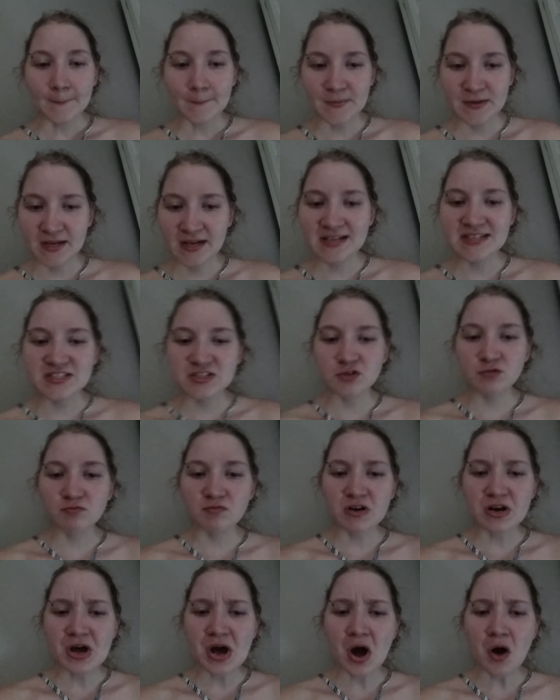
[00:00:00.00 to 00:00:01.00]
because
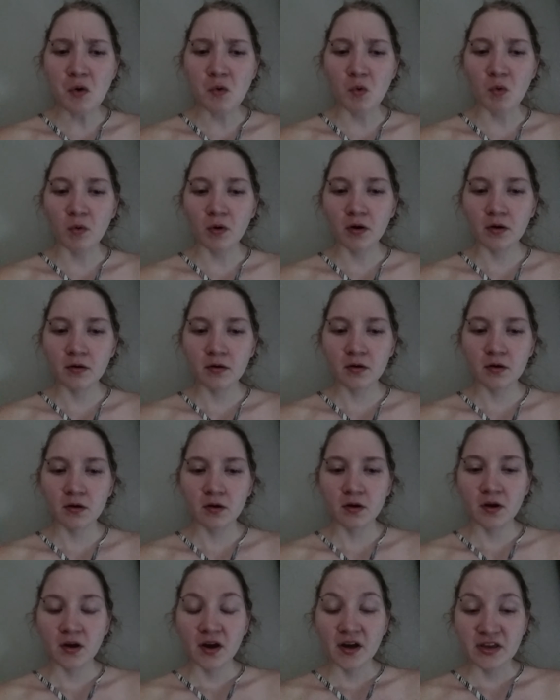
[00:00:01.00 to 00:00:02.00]
you know
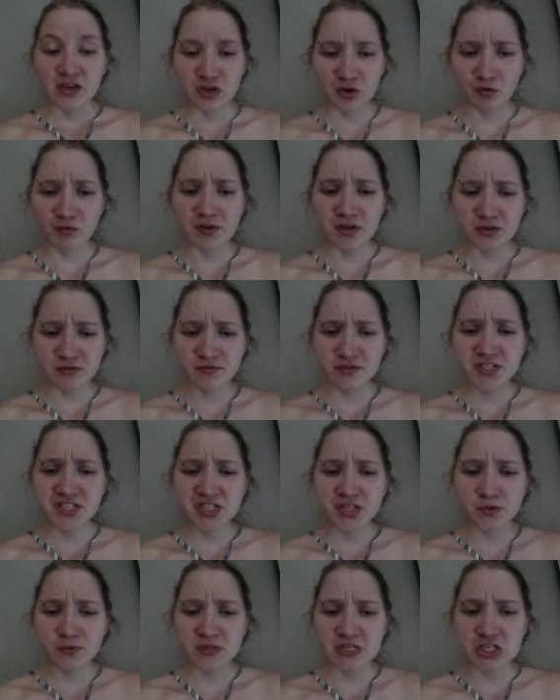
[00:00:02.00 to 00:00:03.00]
you used
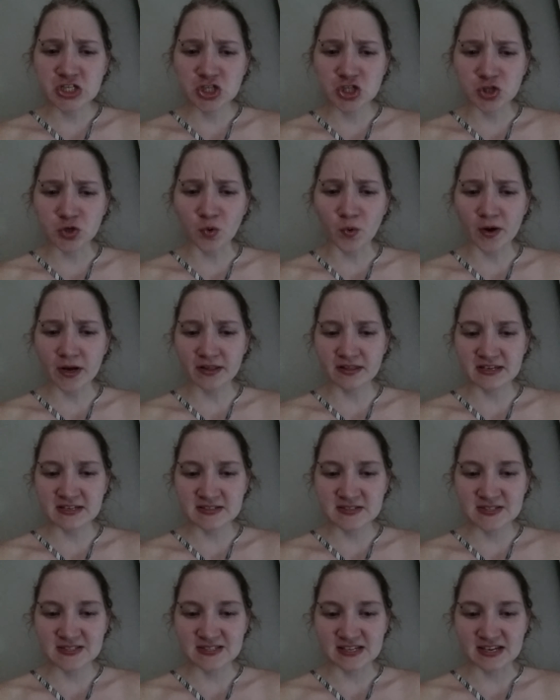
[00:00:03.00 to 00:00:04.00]
to enjoy
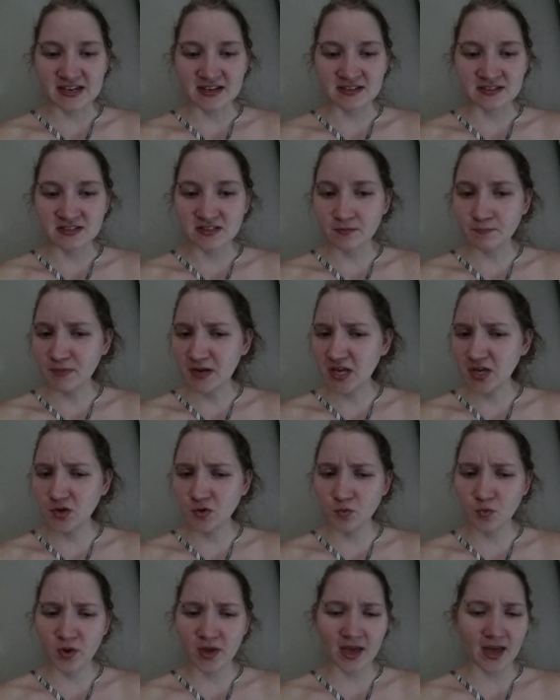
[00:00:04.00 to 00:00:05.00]
these things, but
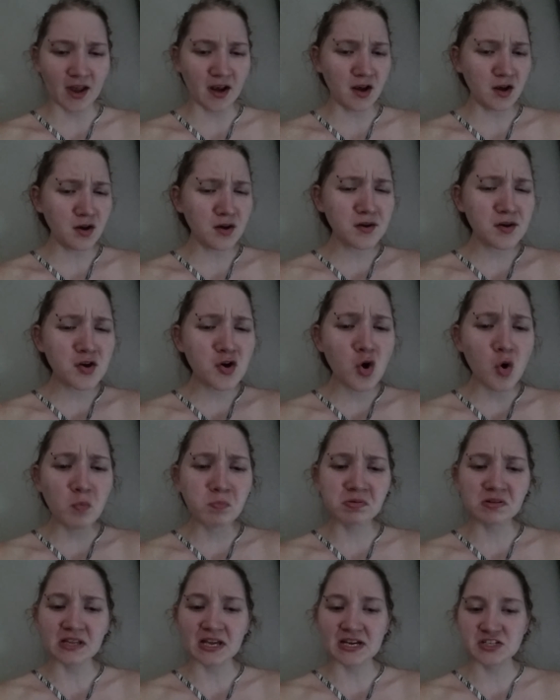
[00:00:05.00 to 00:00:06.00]
you get no
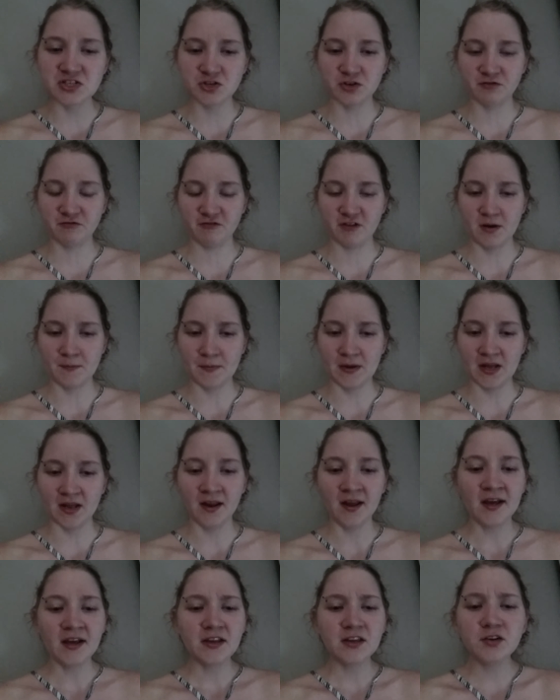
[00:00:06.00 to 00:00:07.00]
pleasure from it.
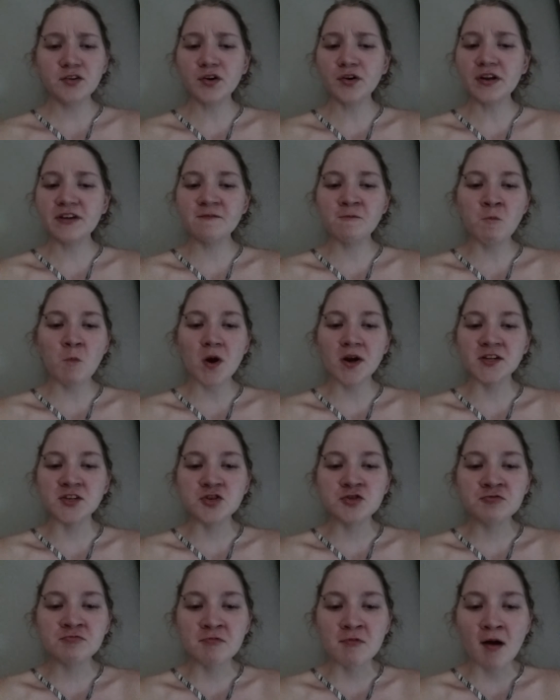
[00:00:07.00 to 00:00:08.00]
You don't even want
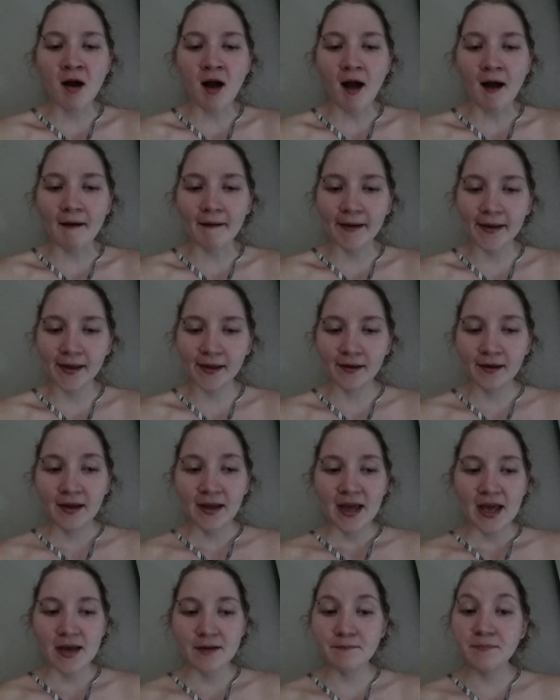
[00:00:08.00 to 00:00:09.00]
to try.
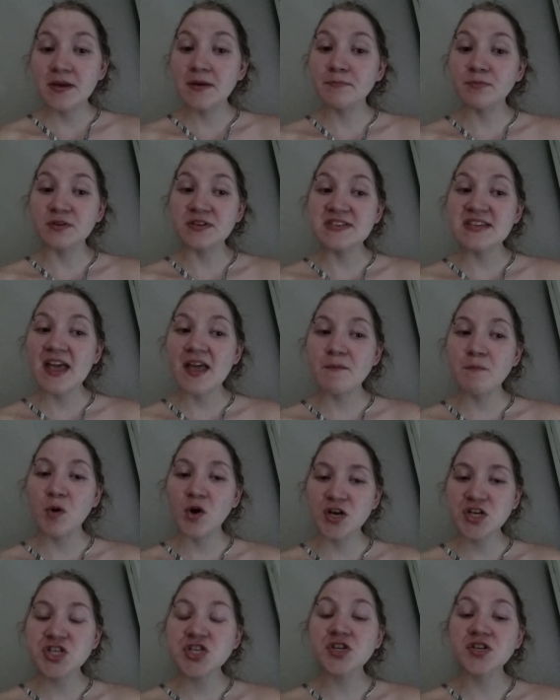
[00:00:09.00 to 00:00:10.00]
And people say,
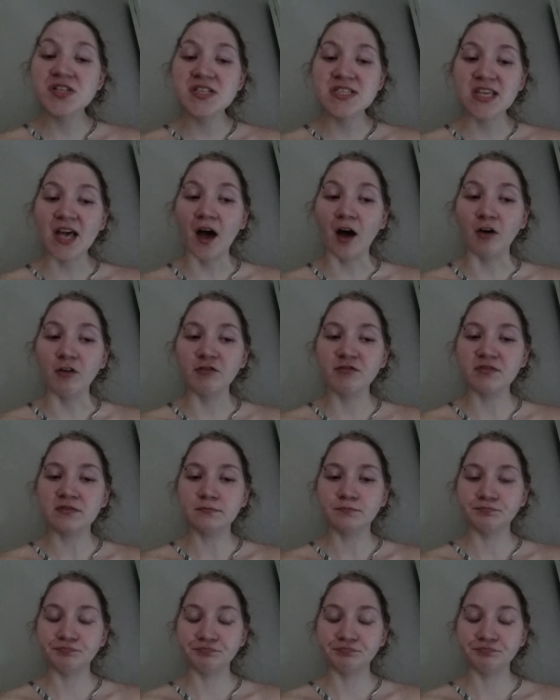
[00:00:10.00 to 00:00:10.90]
push yourself.